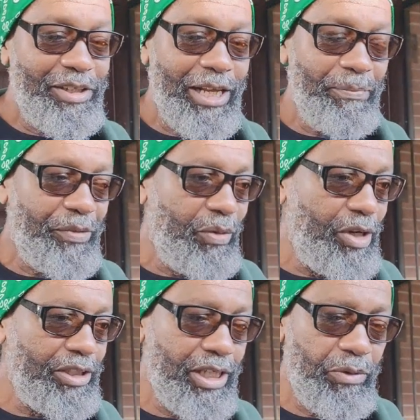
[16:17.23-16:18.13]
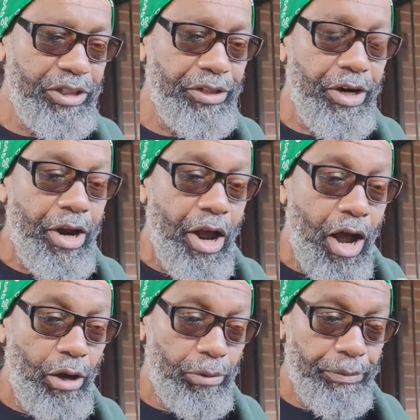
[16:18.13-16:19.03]
okay, what else did I want to say?
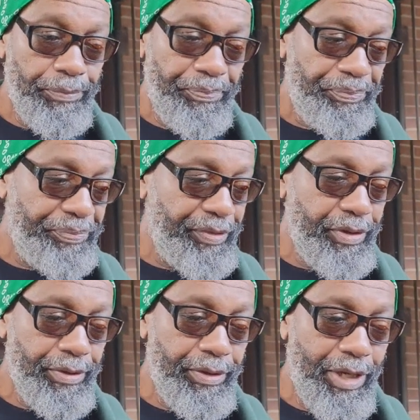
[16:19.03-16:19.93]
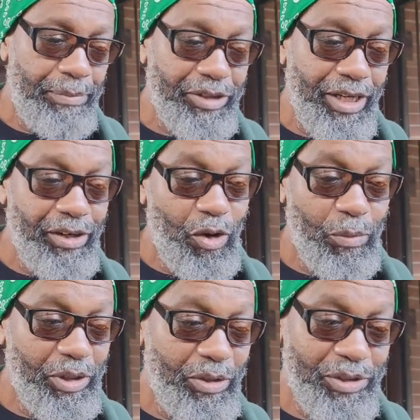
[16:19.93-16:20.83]
Oh, I'm saying
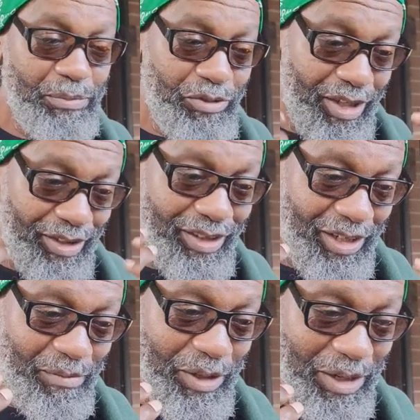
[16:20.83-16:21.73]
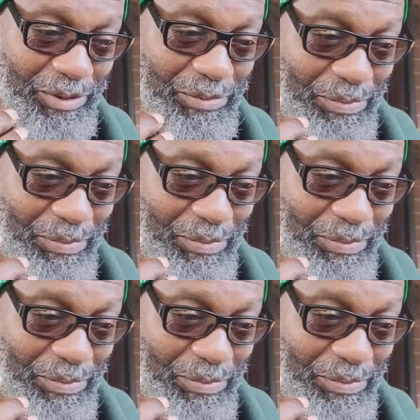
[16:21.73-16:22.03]
oh because I'm trying to think of what I was,